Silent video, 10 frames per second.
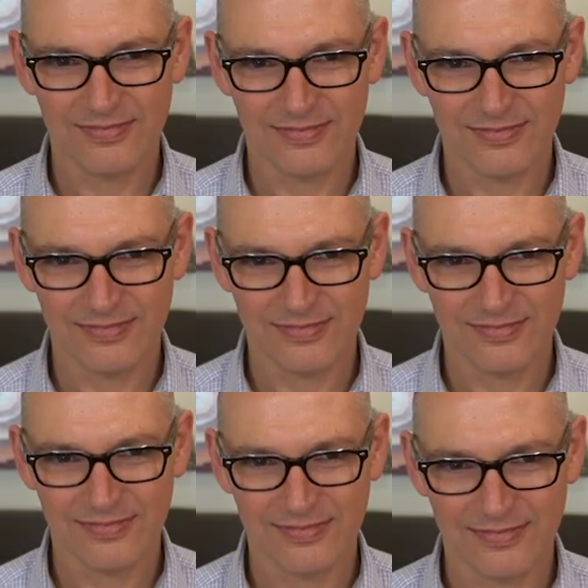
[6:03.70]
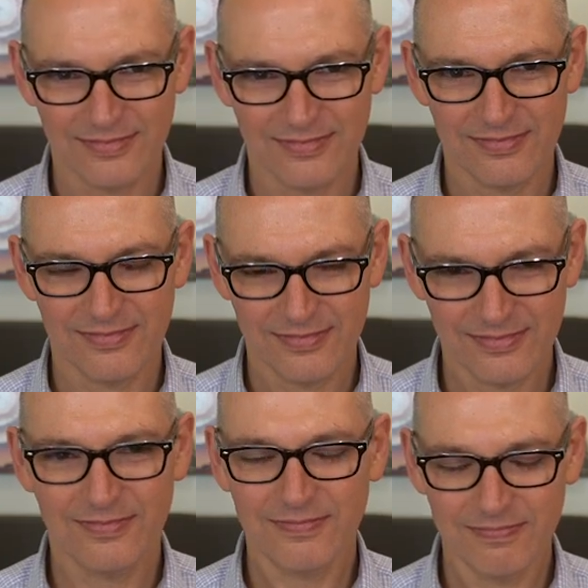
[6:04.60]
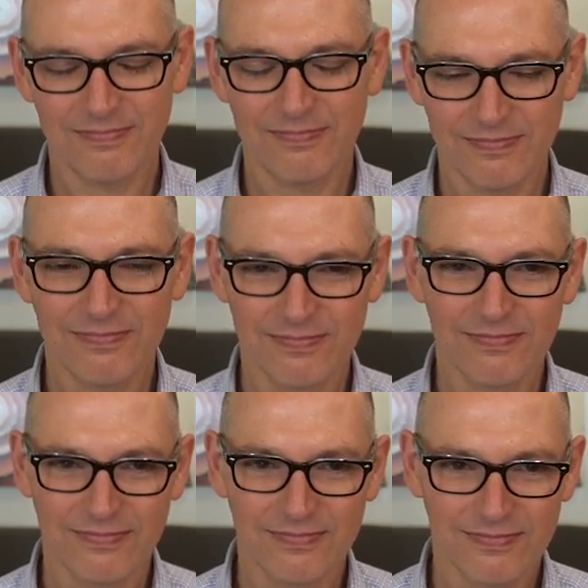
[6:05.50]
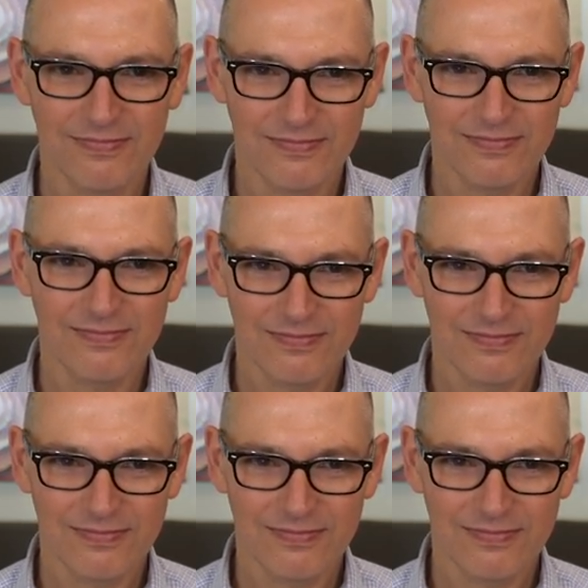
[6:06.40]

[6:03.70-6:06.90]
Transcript: The person shown says nothing.